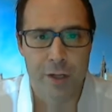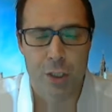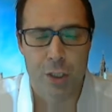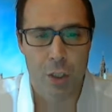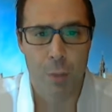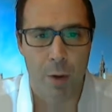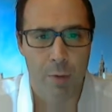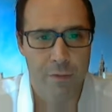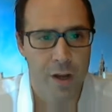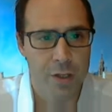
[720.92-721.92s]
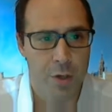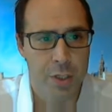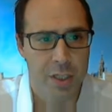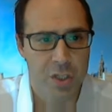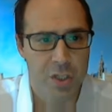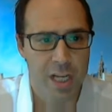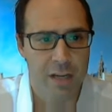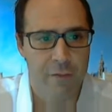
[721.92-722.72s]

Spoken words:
vicious loop I referred to, and you can see it